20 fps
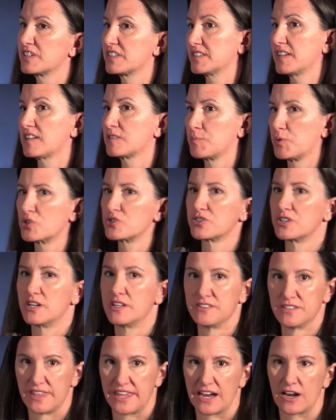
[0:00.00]
success person
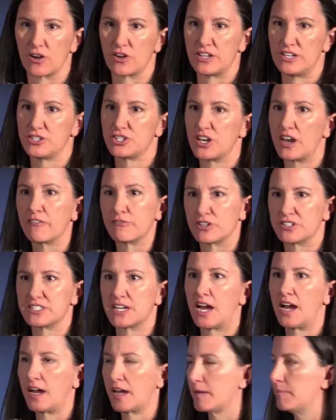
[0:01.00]
is there each and every
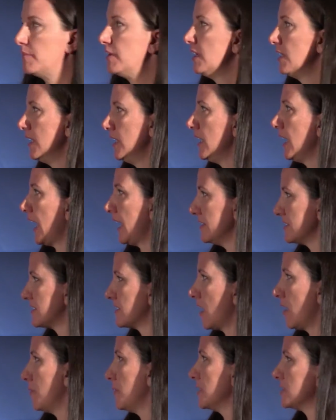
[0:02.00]
time. In
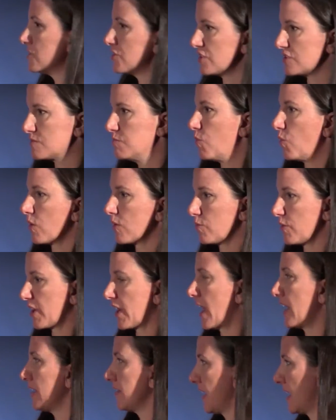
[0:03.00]
some, it's just more we're
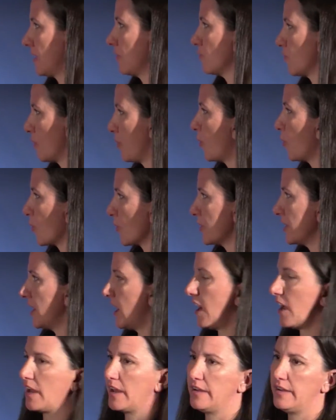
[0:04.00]
kind of getting reported
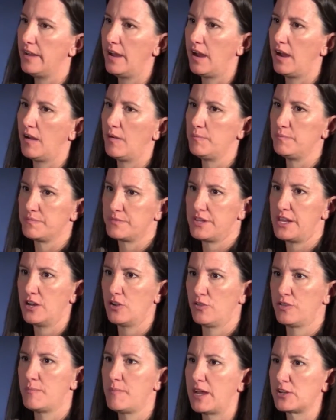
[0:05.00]
on,
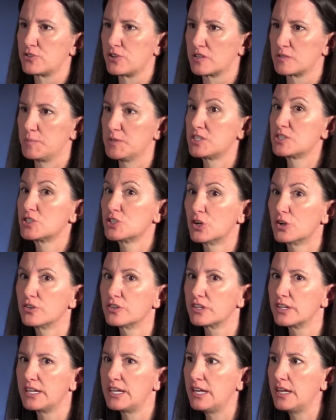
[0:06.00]
the metrics. But
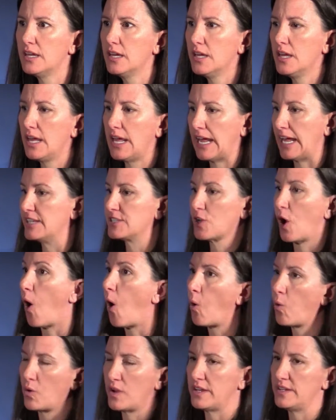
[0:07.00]
certainly, it's
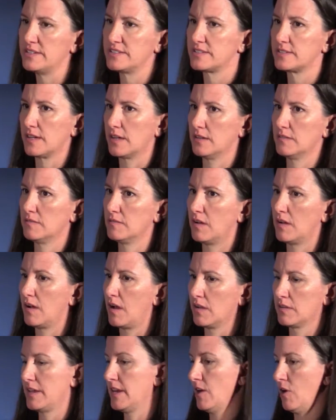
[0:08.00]
always,
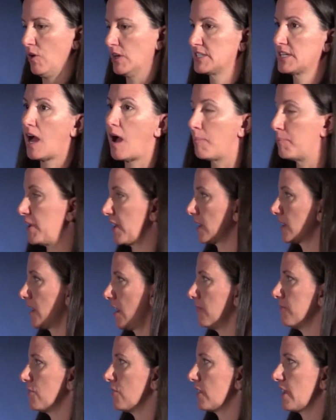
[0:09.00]
a topic
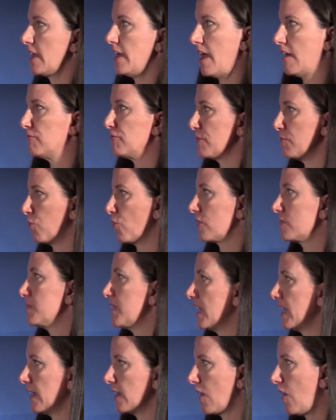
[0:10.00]
covered in every board
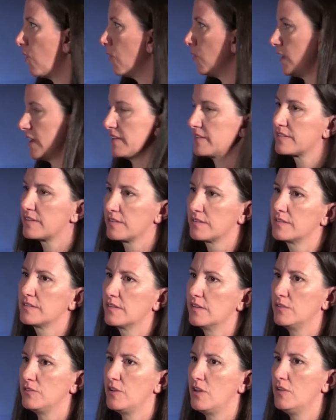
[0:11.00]
meeting, always.
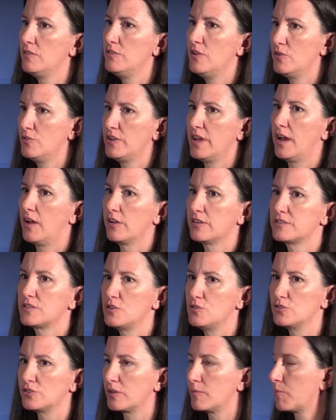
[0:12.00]
So no doubt, it's
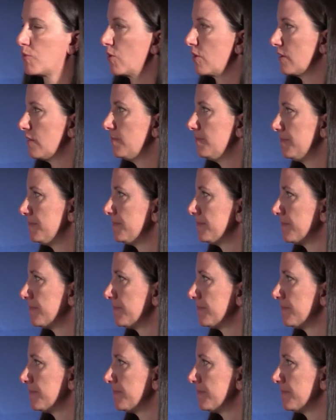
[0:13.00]
hugely important.